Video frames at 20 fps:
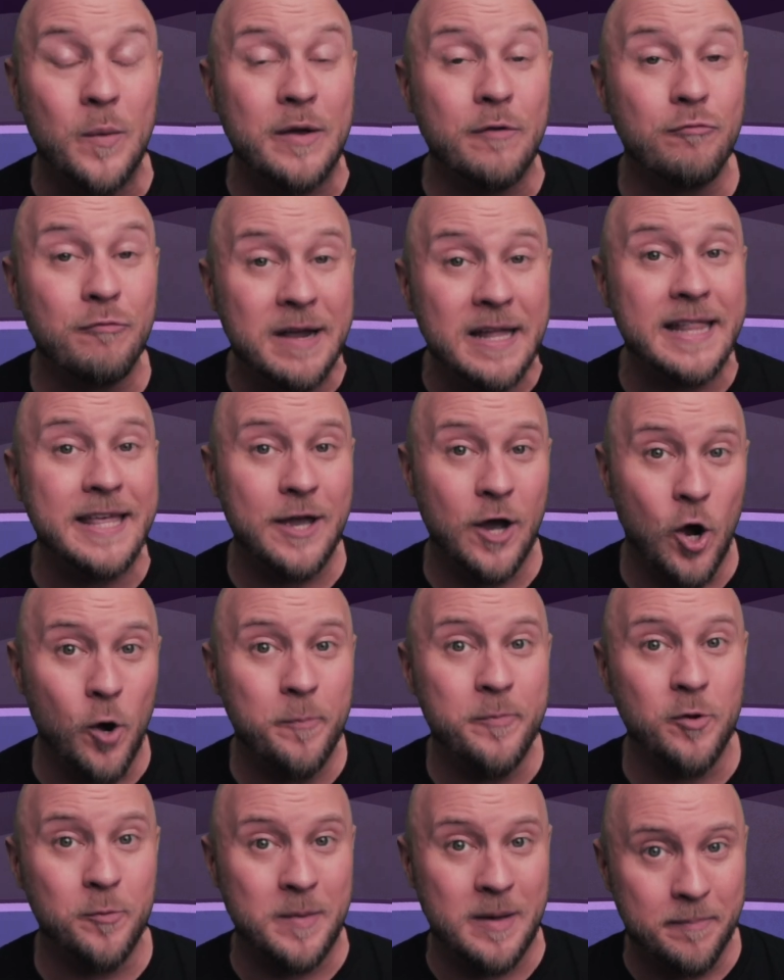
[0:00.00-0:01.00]
We really
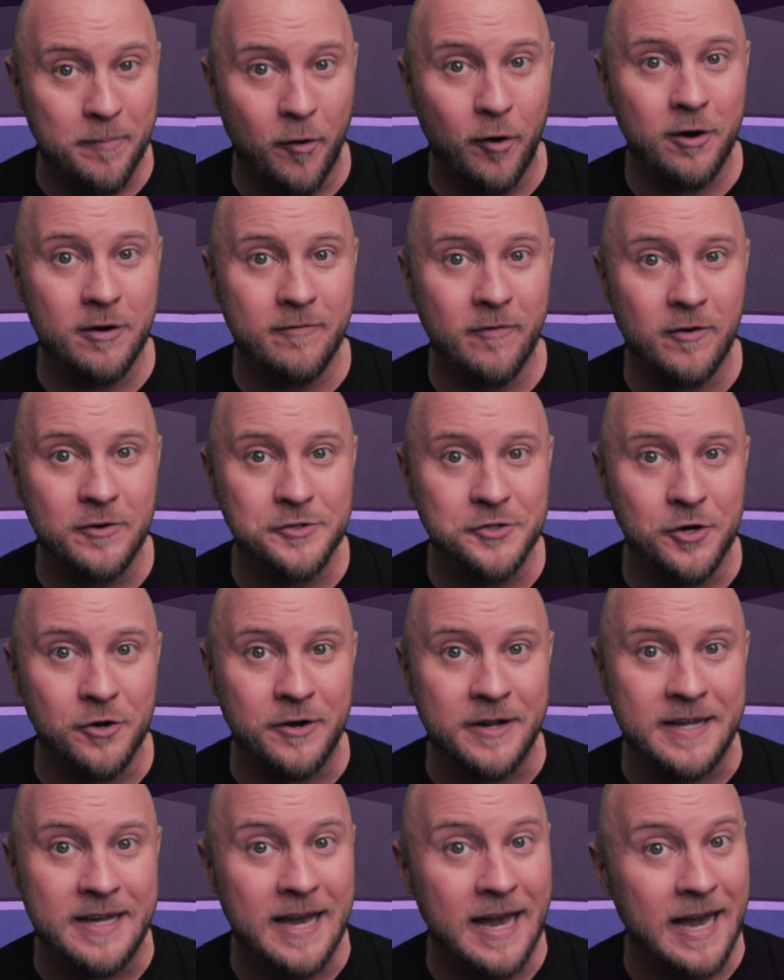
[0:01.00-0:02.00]
hope you'll be part of our
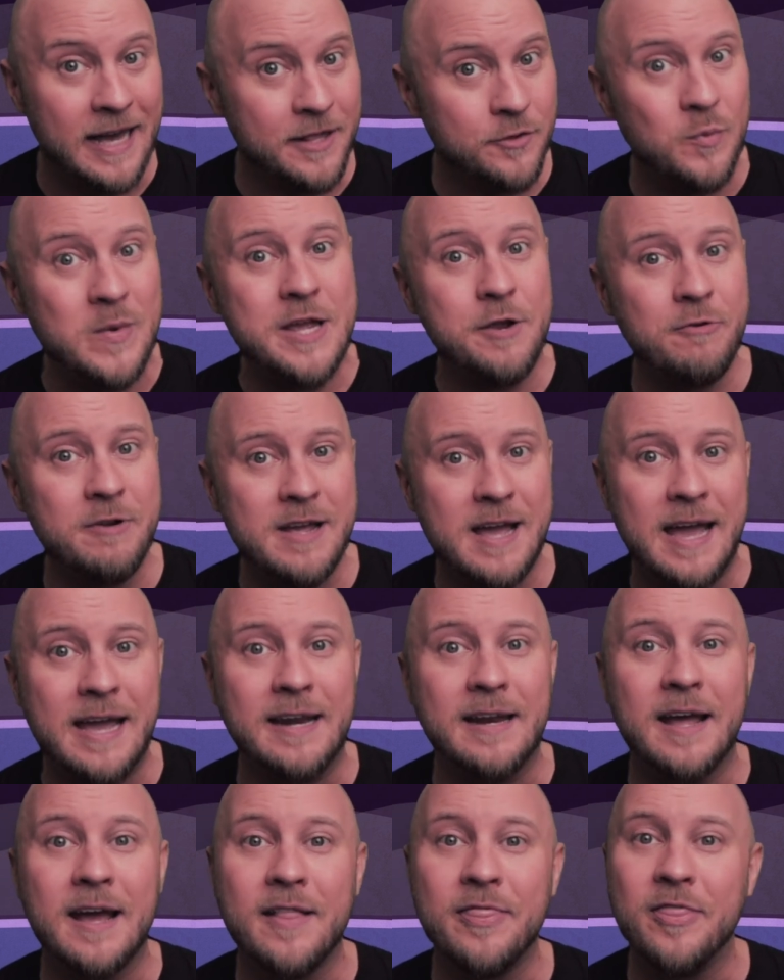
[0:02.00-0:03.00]
journey as we
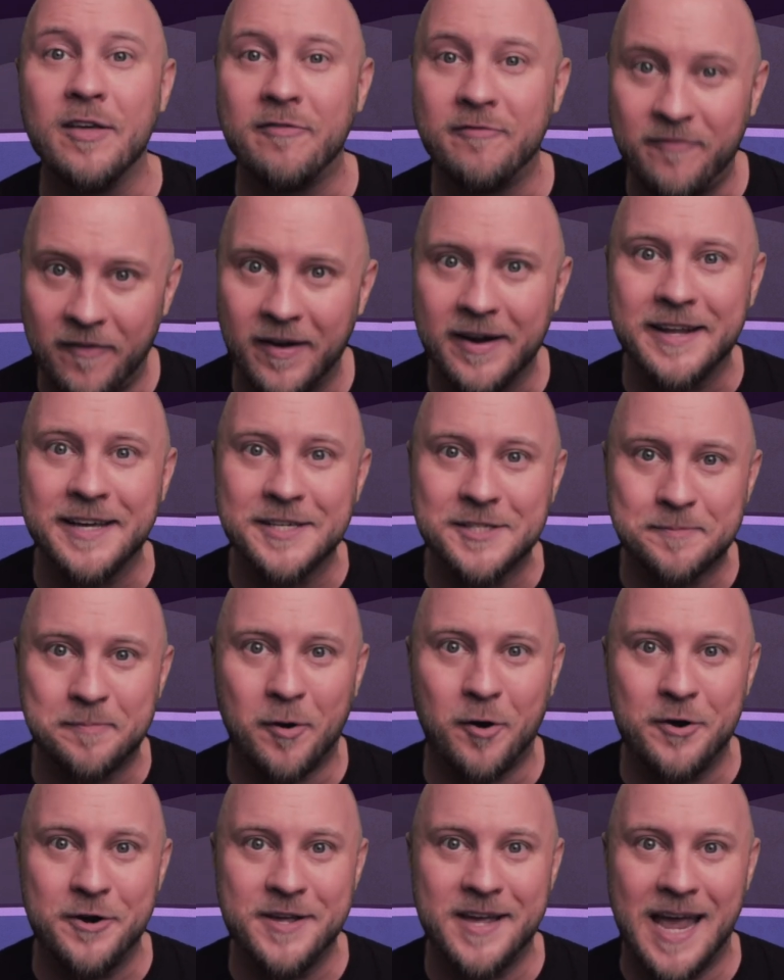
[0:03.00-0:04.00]
create the funniest
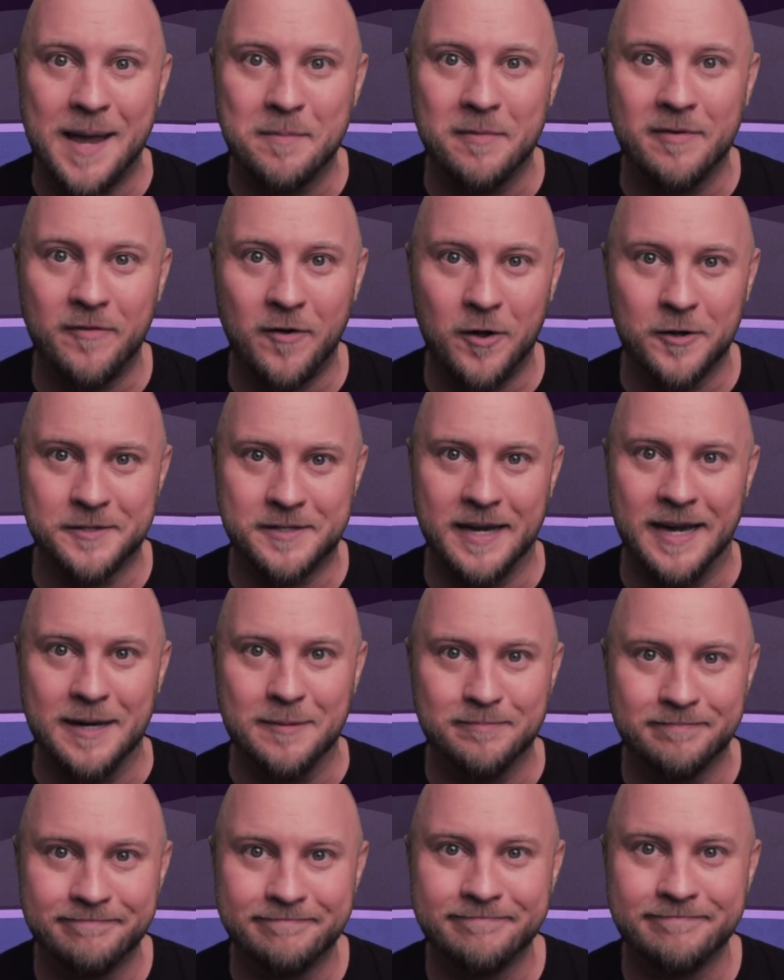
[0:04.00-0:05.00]
party game of all time.